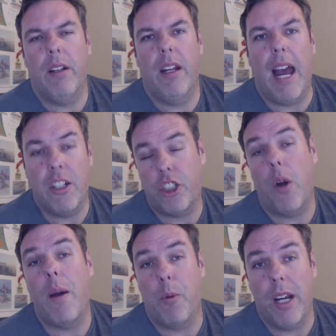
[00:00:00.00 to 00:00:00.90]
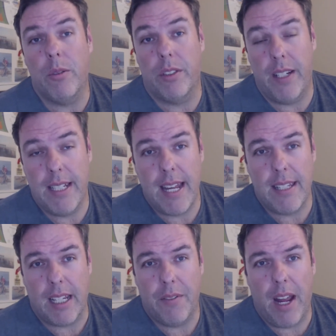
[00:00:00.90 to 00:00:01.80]
Our show-up rate was
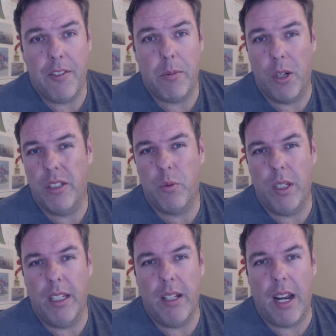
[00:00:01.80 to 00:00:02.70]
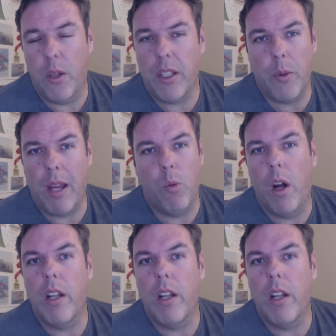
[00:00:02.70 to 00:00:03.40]
fantastic, if I have to be honest. I don't think we had one